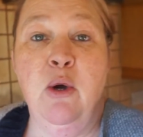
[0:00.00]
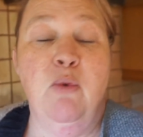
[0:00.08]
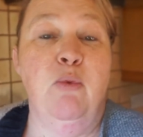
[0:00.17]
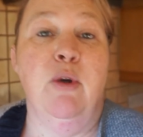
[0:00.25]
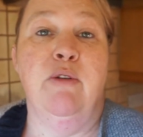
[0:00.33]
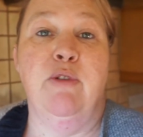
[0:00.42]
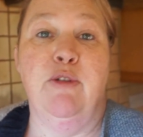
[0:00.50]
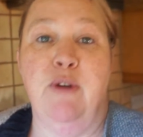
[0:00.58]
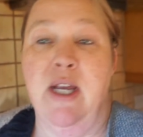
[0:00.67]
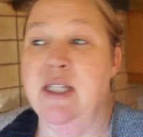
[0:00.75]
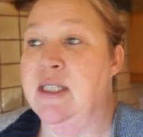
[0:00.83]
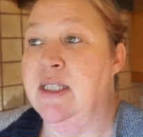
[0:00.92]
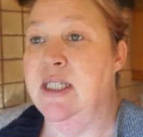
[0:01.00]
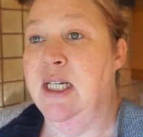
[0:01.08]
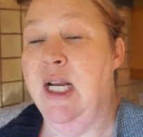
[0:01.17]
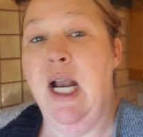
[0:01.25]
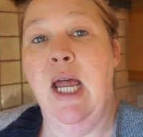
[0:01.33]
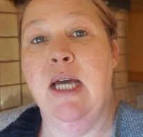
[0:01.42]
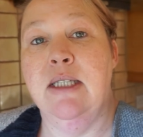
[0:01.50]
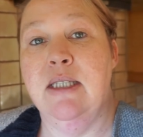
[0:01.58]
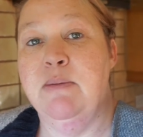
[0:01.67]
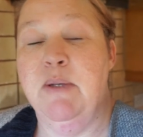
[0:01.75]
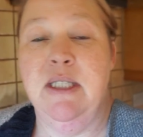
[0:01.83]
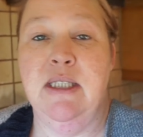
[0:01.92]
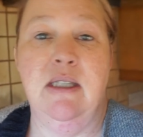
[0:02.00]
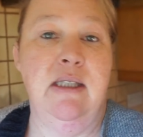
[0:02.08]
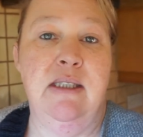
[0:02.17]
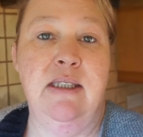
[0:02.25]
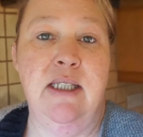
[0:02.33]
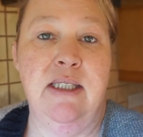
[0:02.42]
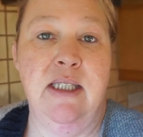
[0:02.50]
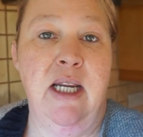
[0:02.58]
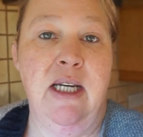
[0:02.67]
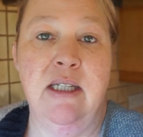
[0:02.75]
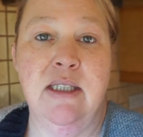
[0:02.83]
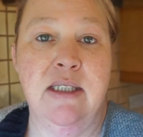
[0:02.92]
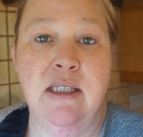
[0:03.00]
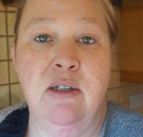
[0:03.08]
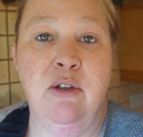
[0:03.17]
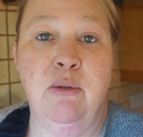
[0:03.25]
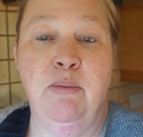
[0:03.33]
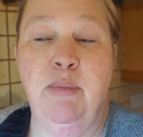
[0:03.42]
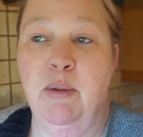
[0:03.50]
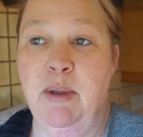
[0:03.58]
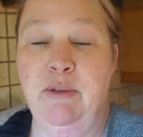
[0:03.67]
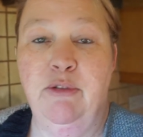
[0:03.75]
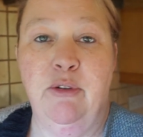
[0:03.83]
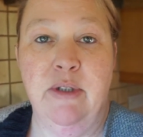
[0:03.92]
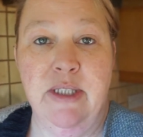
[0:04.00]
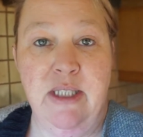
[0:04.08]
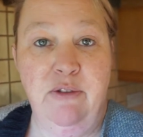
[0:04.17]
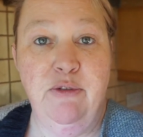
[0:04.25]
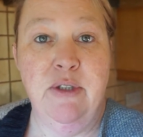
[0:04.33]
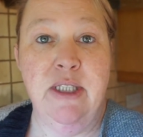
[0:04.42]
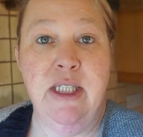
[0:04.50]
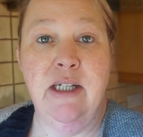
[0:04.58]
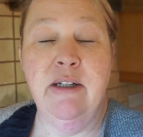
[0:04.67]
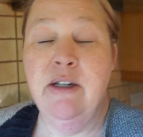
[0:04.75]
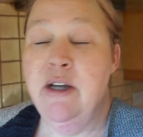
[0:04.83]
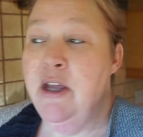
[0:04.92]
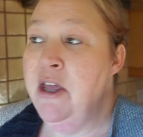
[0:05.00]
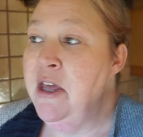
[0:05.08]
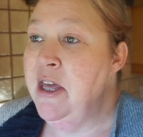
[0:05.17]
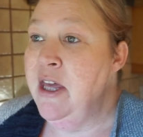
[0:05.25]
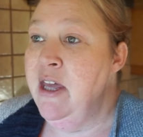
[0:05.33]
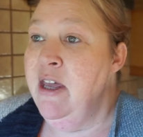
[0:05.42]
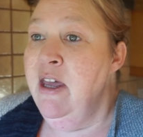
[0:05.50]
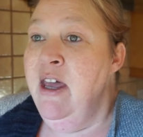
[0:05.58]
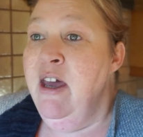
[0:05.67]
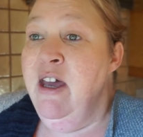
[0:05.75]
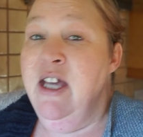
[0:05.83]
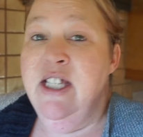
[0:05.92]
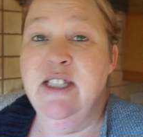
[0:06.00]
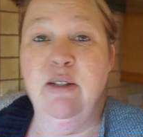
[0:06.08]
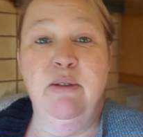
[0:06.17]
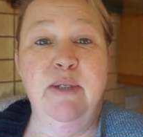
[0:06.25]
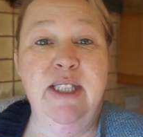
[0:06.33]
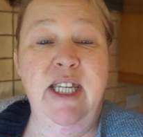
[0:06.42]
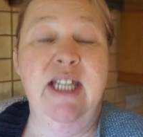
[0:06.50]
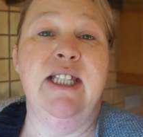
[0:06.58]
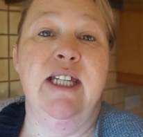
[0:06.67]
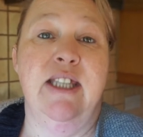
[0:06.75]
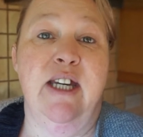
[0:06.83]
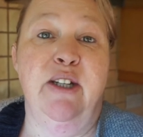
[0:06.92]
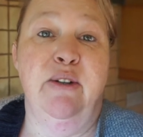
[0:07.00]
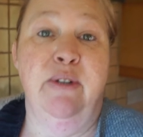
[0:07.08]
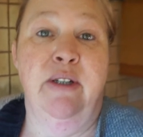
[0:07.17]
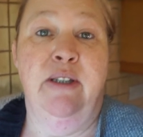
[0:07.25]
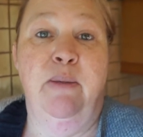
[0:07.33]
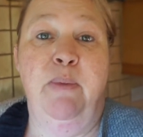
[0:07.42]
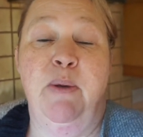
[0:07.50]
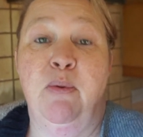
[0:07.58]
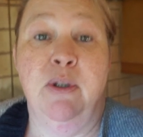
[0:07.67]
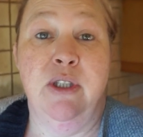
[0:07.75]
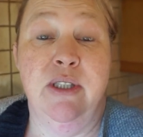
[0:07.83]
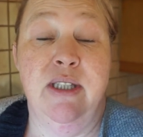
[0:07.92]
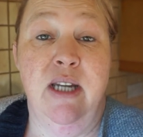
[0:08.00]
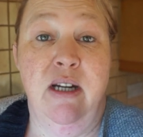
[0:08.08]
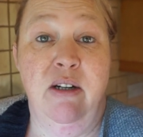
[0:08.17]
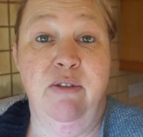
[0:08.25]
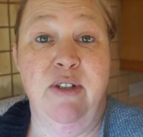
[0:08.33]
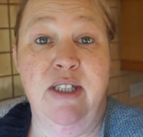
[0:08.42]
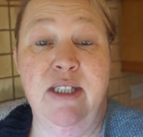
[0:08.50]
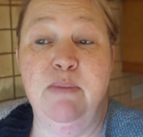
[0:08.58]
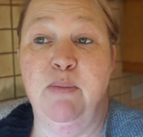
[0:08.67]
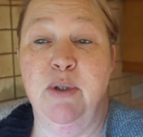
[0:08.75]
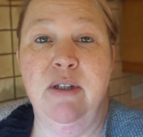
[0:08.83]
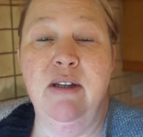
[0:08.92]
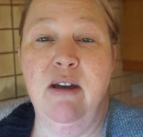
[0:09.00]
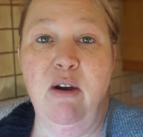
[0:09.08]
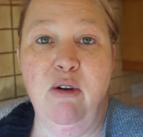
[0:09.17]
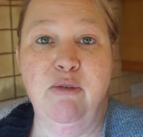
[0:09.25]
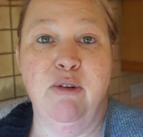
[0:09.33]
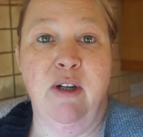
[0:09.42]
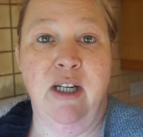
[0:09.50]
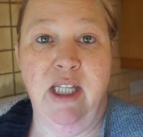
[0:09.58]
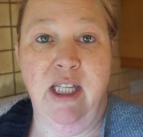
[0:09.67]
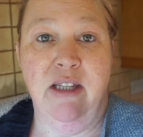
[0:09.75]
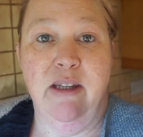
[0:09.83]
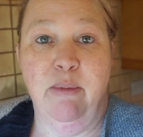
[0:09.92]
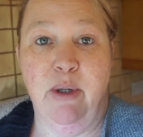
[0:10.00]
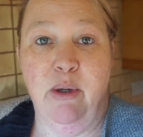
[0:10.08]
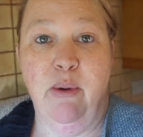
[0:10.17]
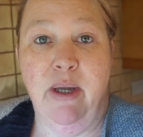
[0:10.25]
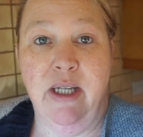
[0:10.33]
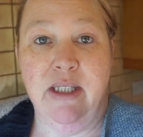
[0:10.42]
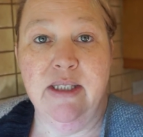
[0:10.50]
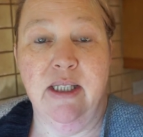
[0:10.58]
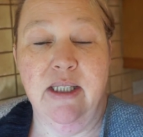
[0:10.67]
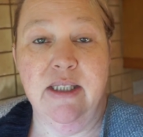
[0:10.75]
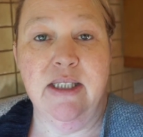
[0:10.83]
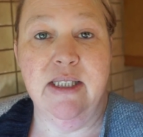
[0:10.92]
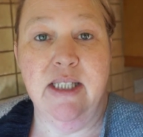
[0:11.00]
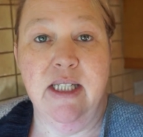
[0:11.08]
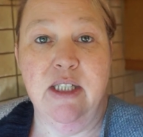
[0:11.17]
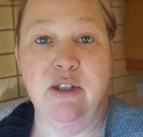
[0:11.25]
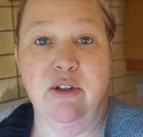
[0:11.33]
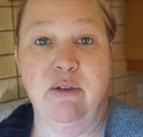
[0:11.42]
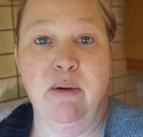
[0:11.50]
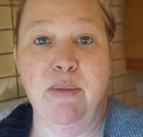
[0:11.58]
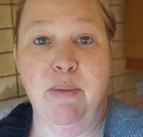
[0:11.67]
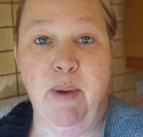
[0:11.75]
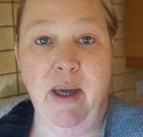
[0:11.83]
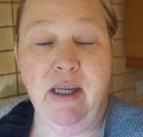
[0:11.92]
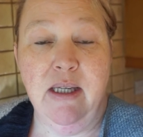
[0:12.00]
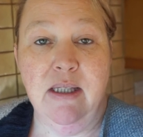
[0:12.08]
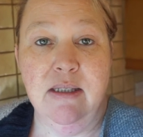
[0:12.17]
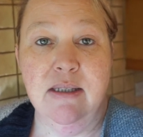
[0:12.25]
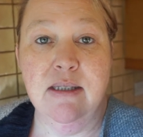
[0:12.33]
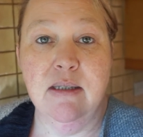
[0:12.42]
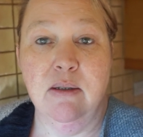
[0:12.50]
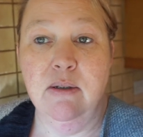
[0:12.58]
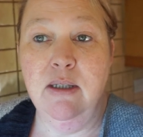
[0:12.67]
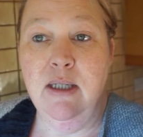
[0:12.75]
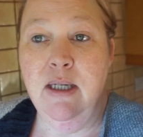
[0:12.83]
One of her friends is in a class that's been designated as another bubble for a different year. So there was things like that going on that people were just nervous. But overall, I think they were quite excited to see each other and be back in school.